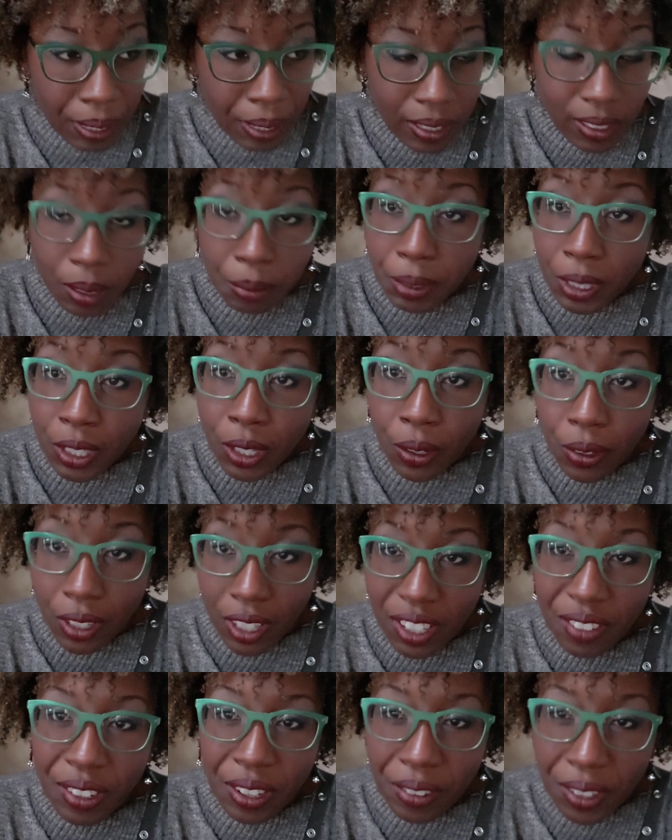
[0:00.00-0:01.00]
picked up
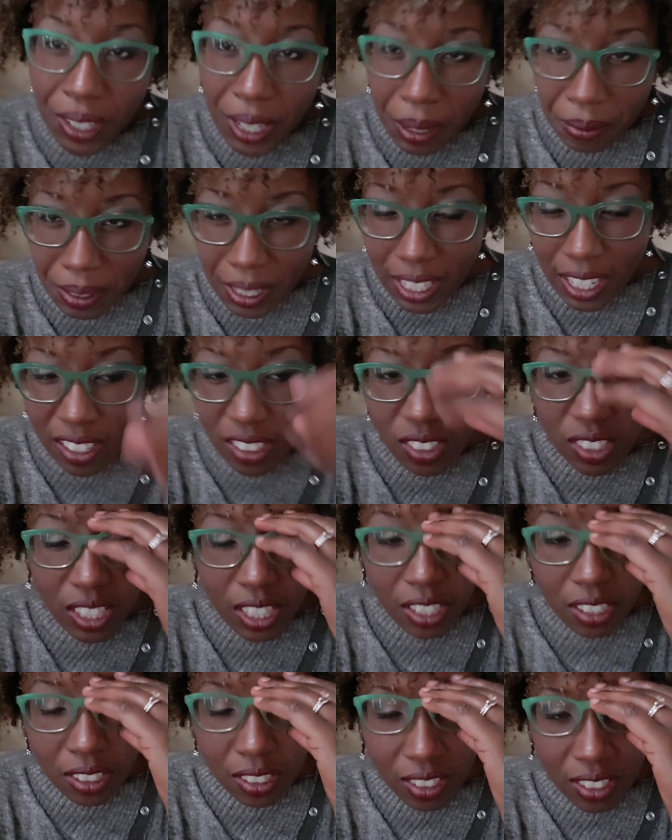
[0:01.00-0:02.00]
Dakota. We were coming
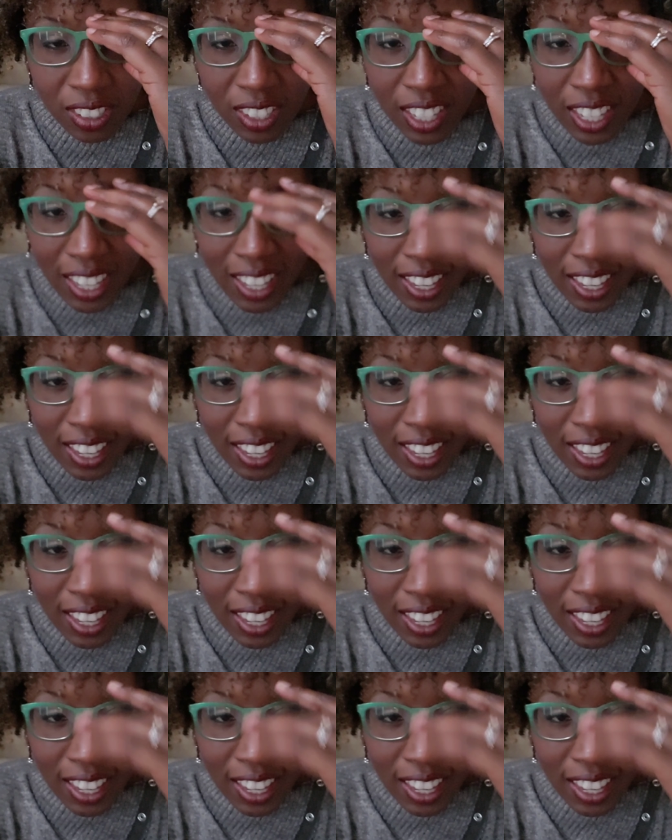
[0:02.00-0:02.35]
downstairs.